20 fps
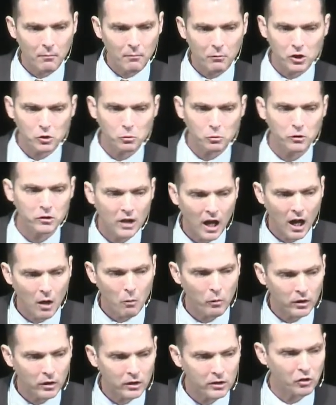because we're not
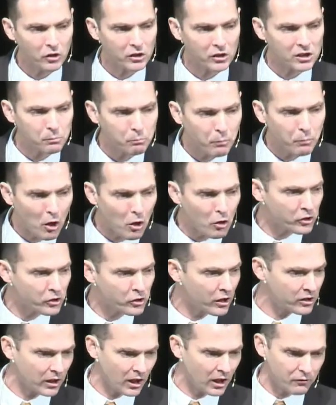willing to expose
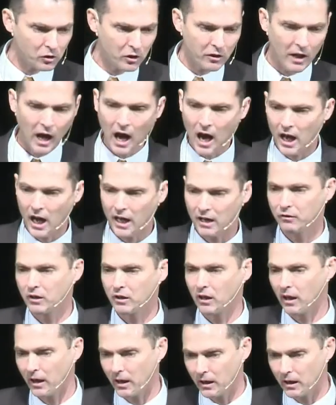ourselves to the eye of God.